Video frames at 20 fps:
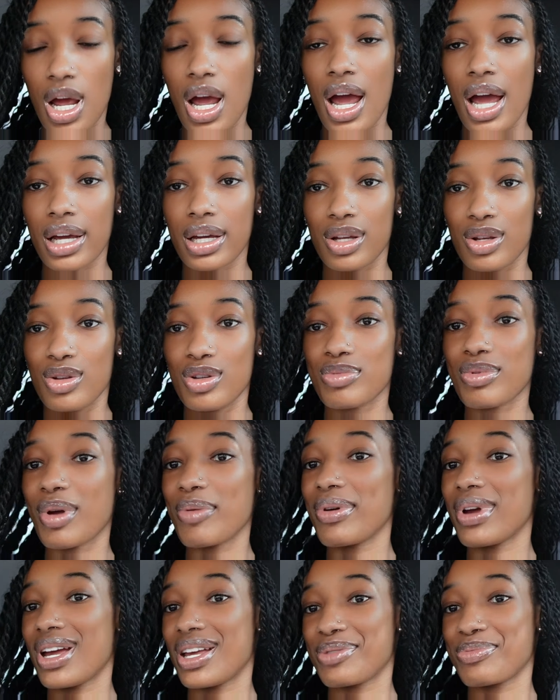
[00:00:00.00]
I can use my
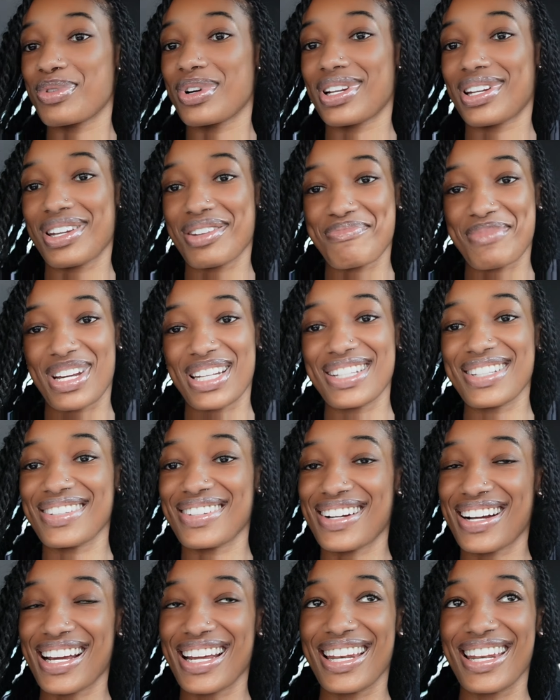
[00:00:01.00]
passport to get my
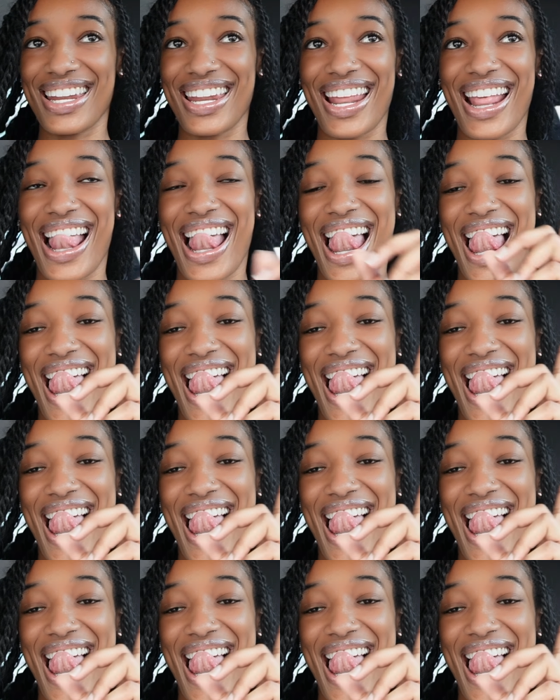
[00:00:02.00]
star ID.